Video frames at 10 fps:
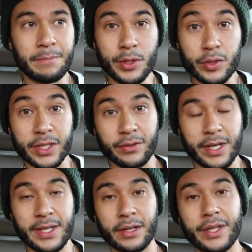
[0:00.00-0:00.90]
music
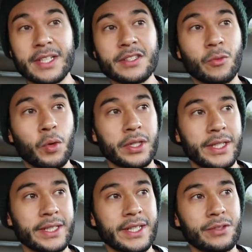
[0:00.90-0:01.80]
right now. That's the one
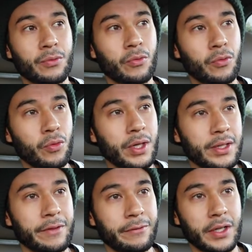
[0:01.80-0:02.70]
thing that's
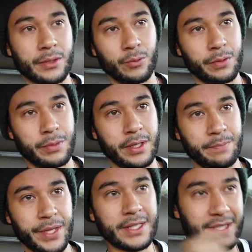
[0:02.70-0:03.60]
really fucking with me.
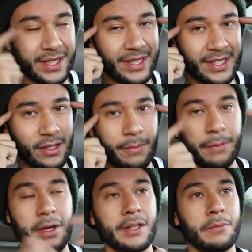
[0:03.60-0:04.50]
That's the thing that's on my
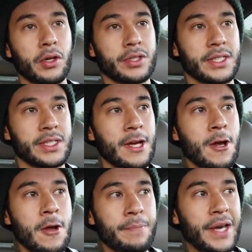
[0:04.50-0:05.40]
mind the most, is
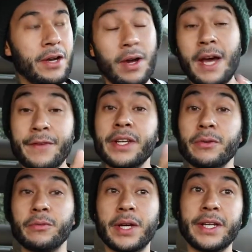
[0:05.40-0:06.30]
I don't have
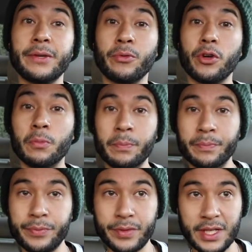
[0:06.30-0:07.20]
any room
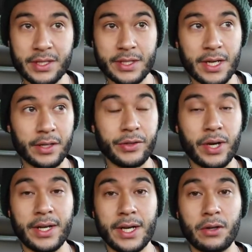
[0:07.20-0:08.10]
necessarily
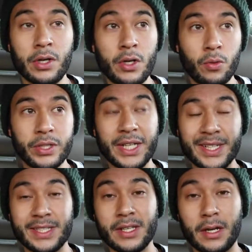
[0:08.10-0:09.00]
right now which I
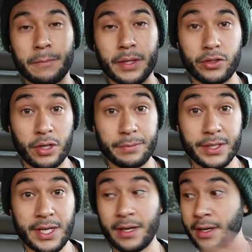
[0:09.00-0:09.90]
could set up a drum
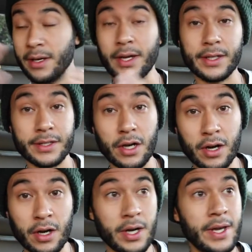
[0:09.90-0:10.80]
set, a
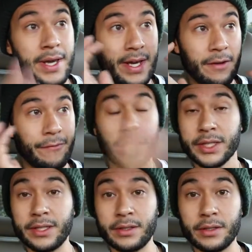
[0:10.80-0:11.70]
guitar, and a
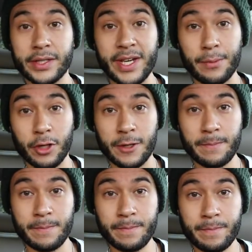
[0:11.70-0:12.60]
fucking camera.
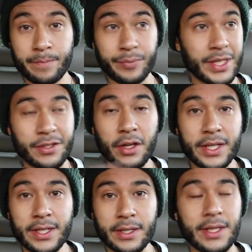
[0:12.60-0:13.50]
That's all I need.